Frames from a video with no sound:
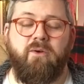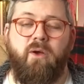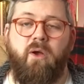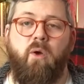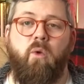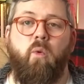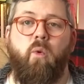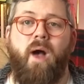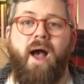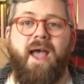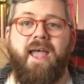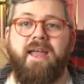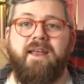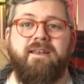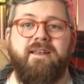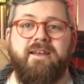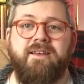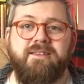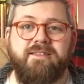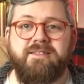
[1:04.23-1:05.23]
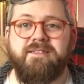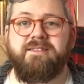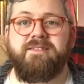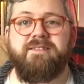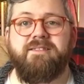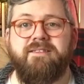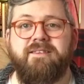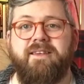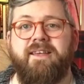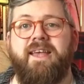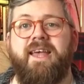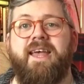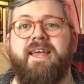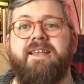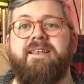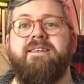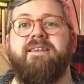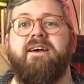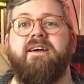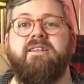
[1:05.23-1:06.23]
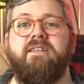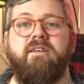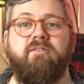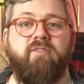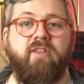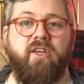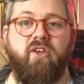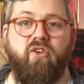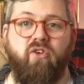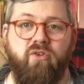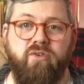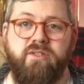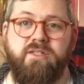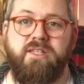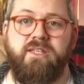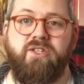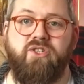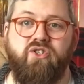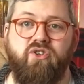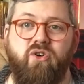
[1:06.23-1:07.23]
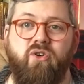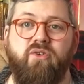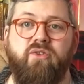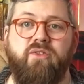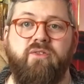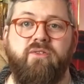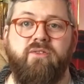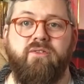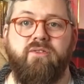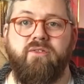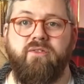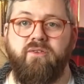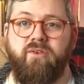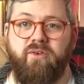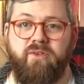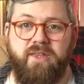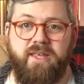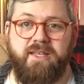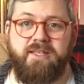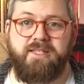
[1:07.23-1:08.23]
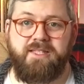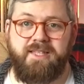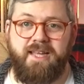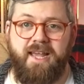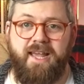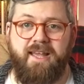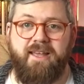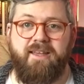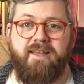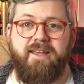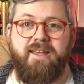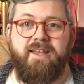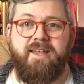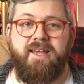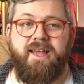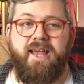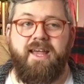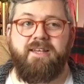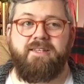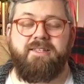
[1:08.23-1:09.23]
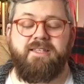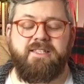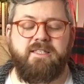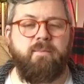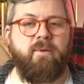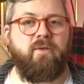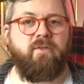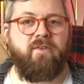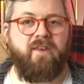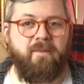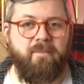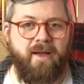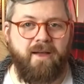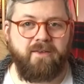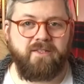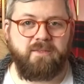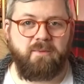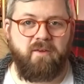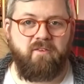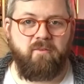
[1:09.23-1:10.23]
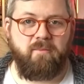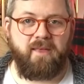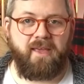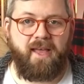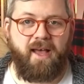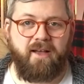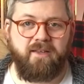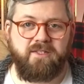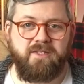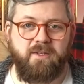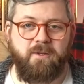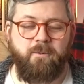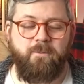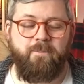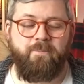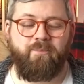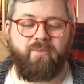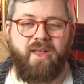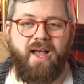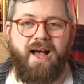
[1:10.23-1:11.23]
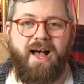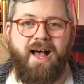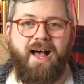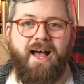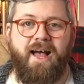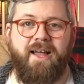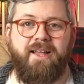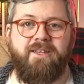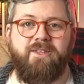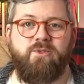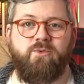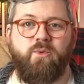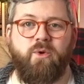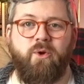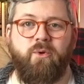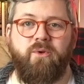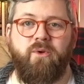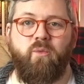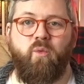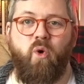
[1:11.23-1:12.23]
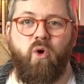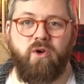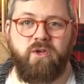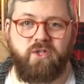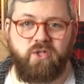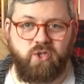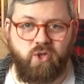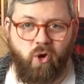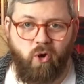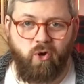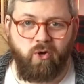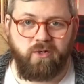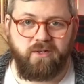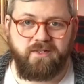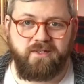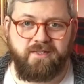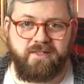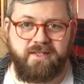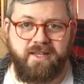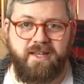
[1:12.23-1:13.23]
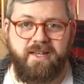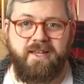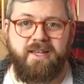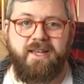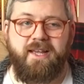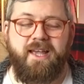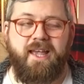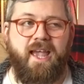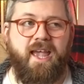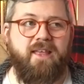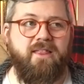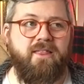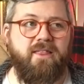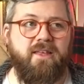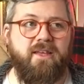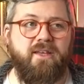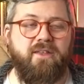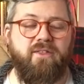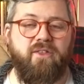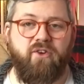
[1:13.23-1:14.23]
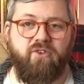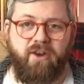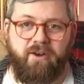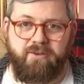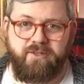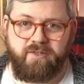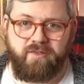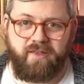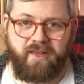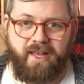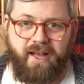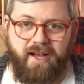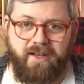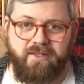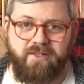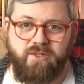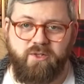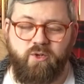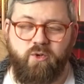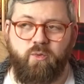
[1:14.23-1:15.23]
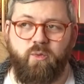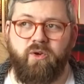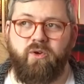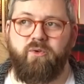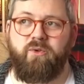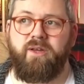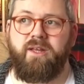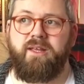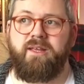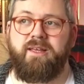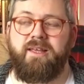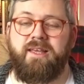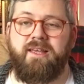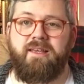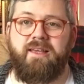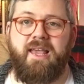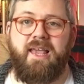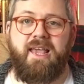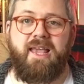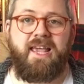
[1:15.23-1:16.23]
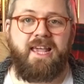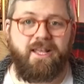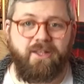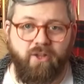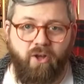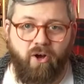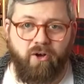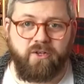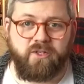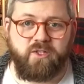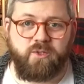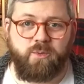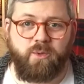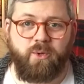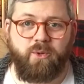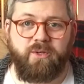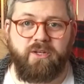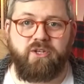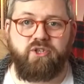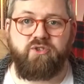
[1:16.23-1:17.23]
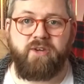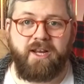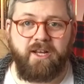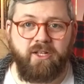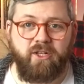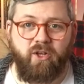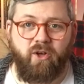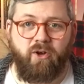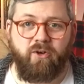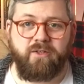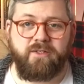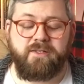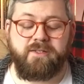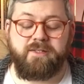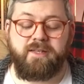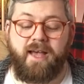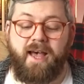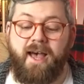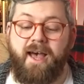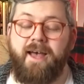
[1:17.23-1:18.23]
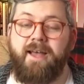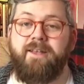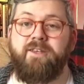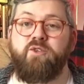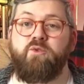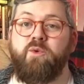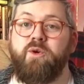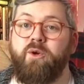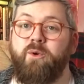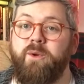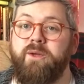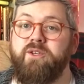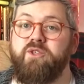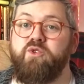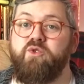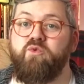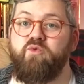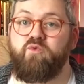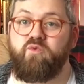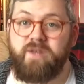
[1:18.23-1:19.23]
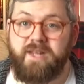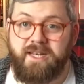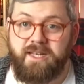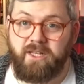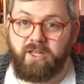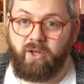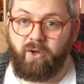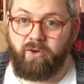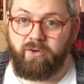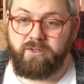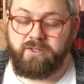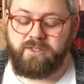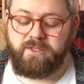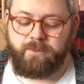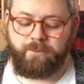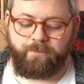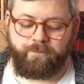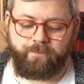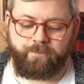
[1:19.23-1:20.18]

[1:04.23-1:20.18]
quietness in a lovely cottage on on the estate. It sits about three miles away from the castle, and we're going to walk the dogs in the, the grounds of the castle. We're going to eat lots, we're going to drink lots, and we're going to read lots.